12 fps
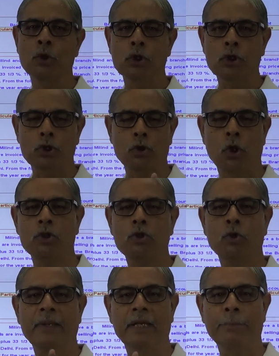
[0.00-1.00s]
Stock
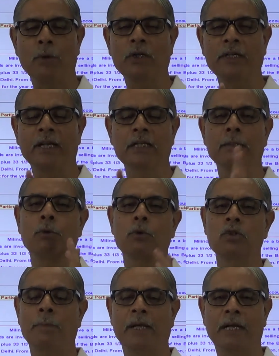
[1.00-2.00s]
should be reported in the
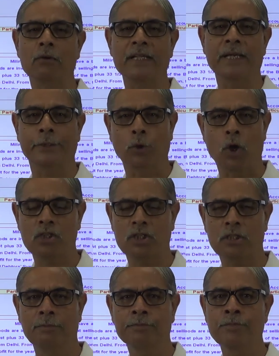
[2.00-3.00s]
books of accounts at
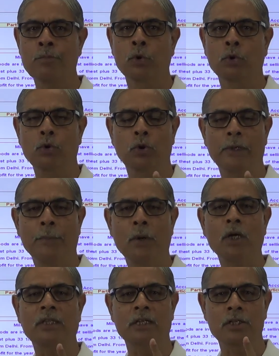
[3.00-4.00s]
cost to
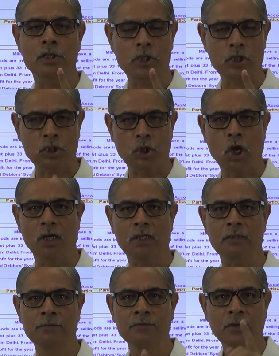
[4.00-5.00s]
report the stock
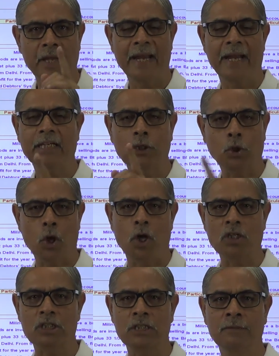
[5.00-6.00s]
at
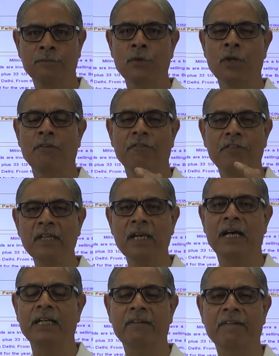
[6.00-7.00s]
cost, we
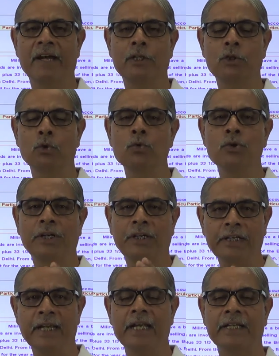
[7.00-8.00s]
are required to
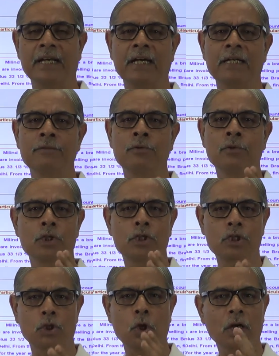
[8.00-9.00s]
create a
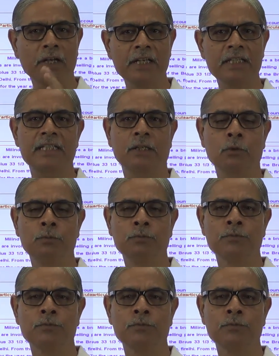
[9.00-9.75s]
stock reserve.